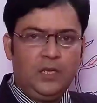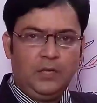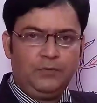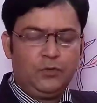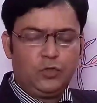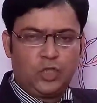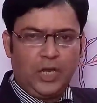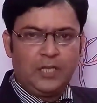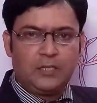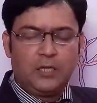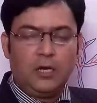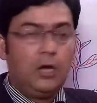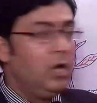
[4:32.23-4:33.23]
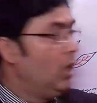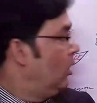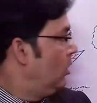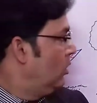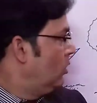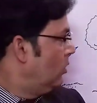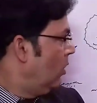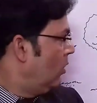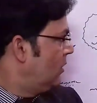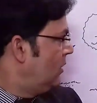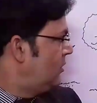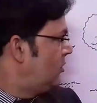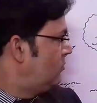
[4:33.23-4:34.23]
If you check the
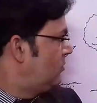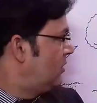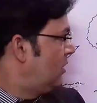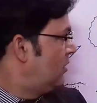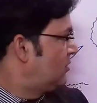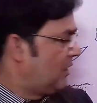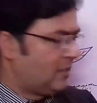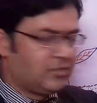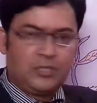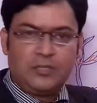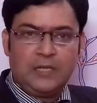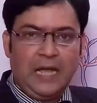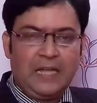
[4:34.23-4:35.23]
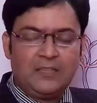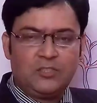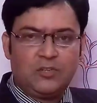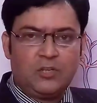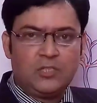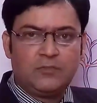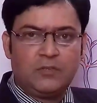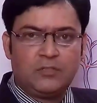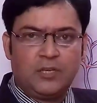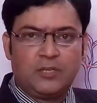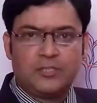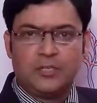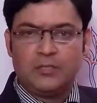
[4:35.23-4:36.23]
longitudinal section and the transverse
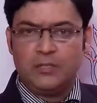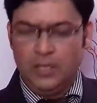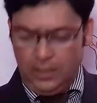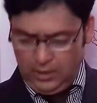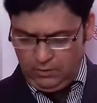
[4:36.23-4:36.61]
section,